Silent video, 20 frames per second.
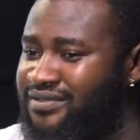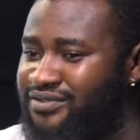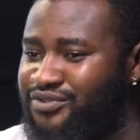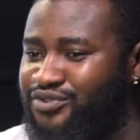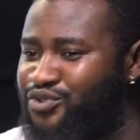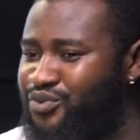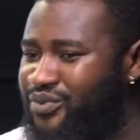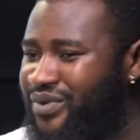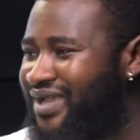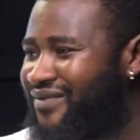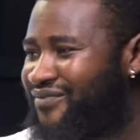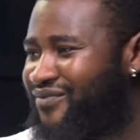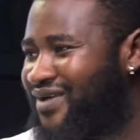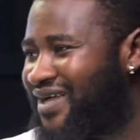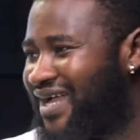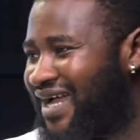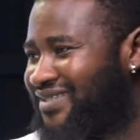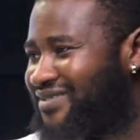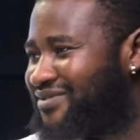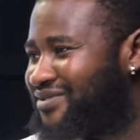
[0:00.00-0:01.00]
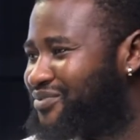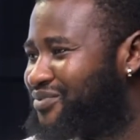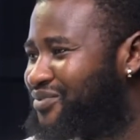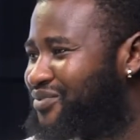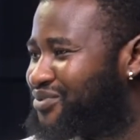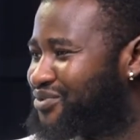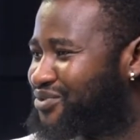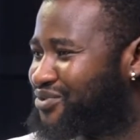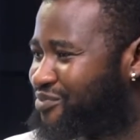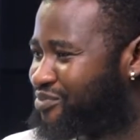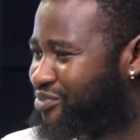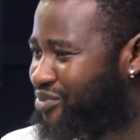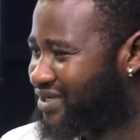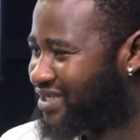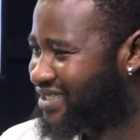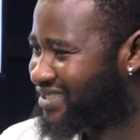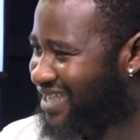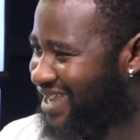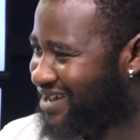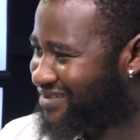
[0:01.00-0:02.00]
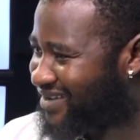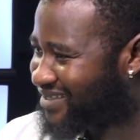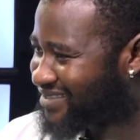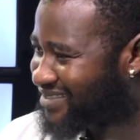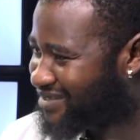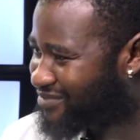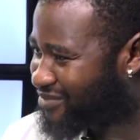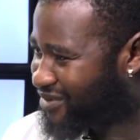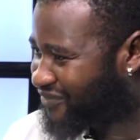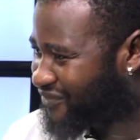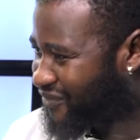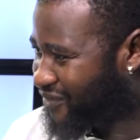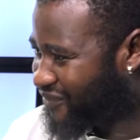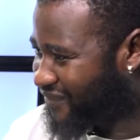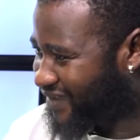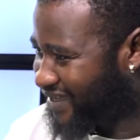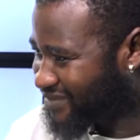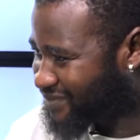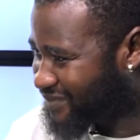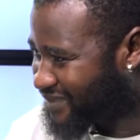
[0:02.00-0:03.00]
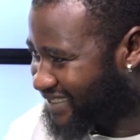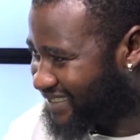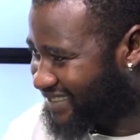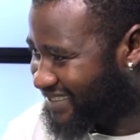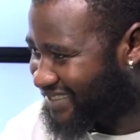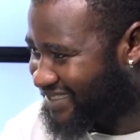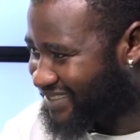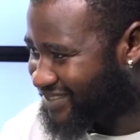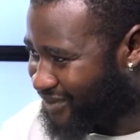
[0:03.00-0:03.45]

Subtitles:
Do police arrest anybody for overspeeding in this